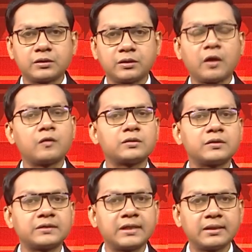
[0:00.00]
The councillor
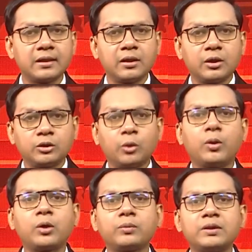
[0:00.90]
said the
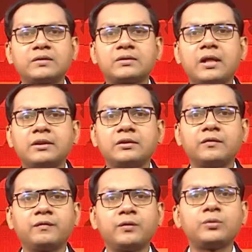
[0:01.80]
work will start in a
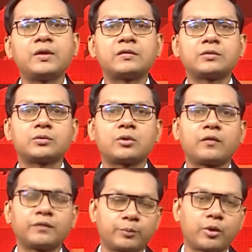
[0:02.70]
few days to
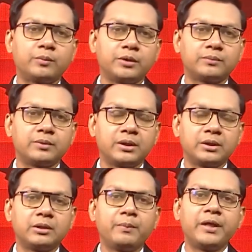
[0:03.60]
solve the problem. The main